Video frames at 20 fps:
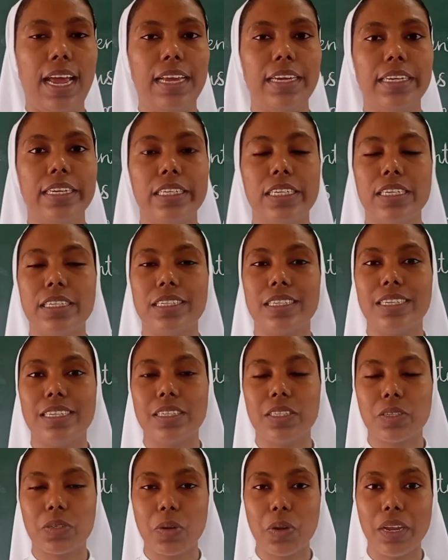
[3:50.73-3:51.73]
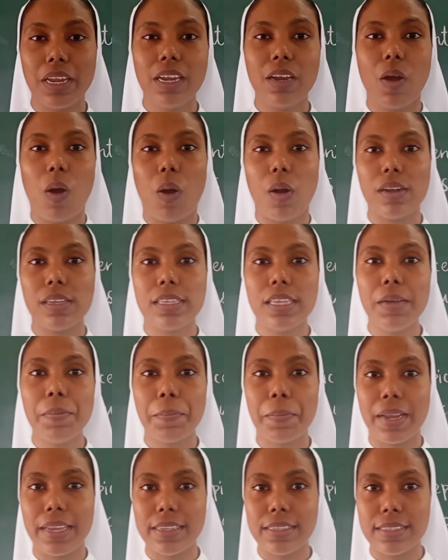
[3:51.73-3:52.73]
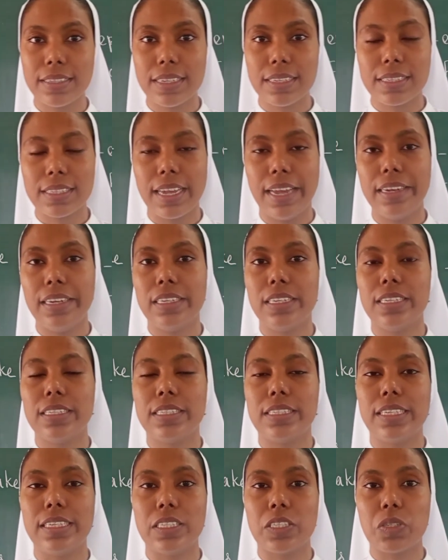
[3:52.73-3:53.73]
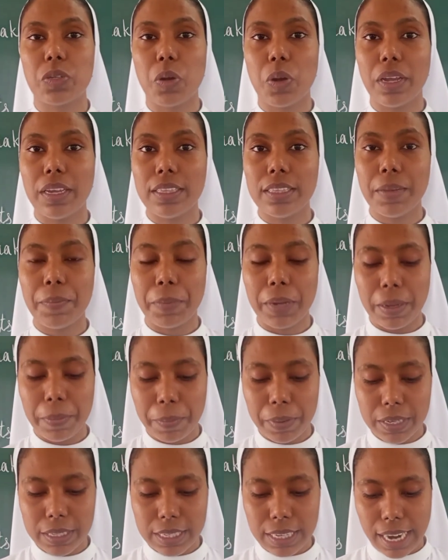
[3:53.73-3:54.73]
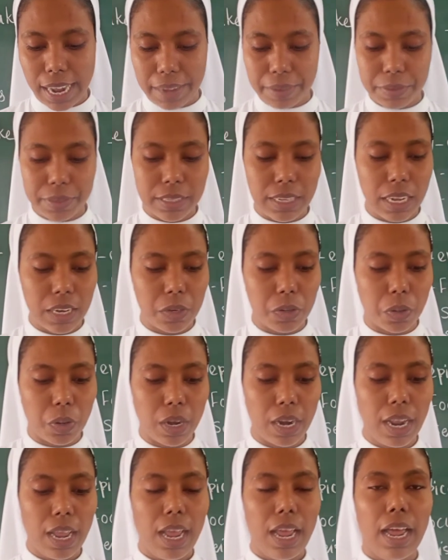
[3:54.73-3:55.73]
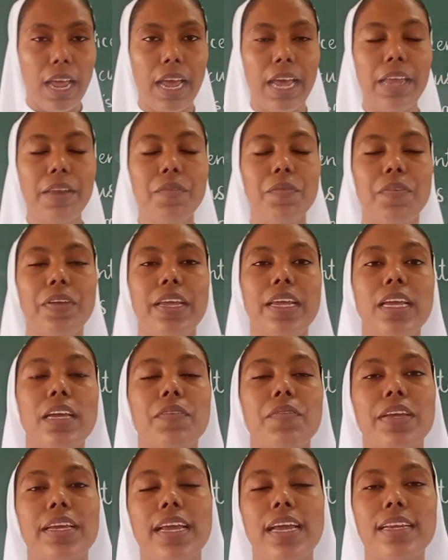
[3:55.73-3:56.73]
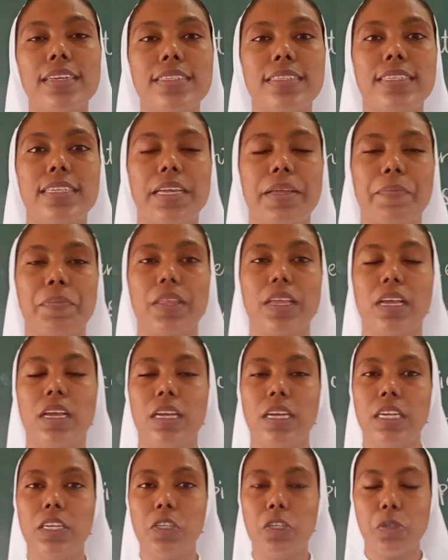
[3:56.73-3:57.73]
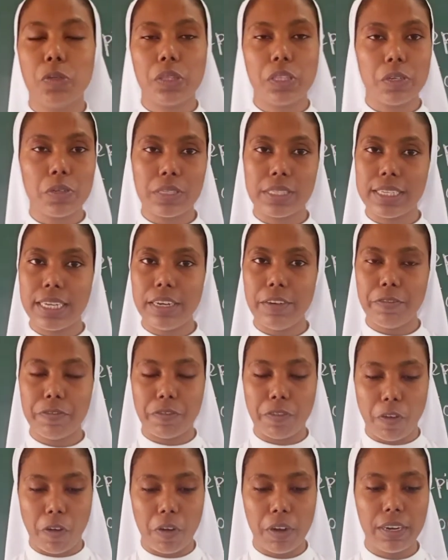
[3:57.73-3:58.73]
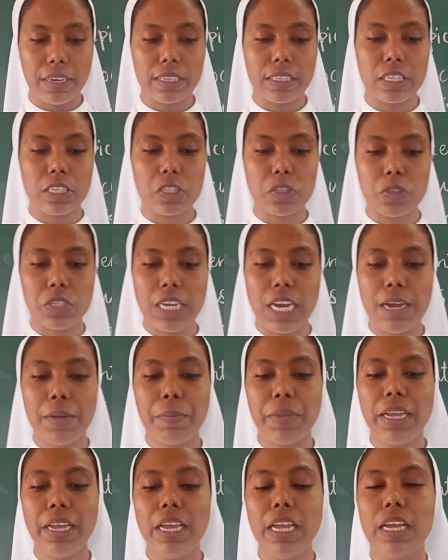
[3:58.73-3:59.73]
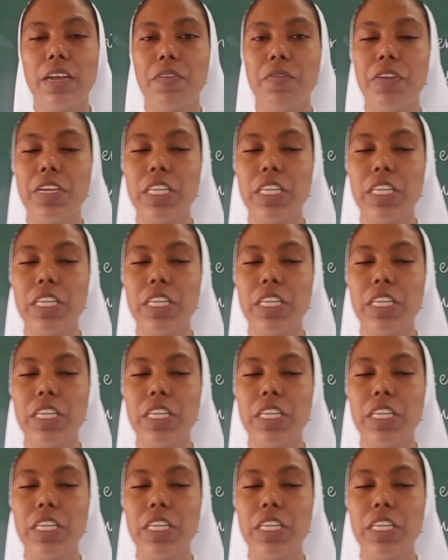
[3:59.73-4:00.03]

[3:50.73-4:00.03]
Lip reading: and it is destroying all the places and it is destroying the people's lives and all. And we can see in 2004 the tsunami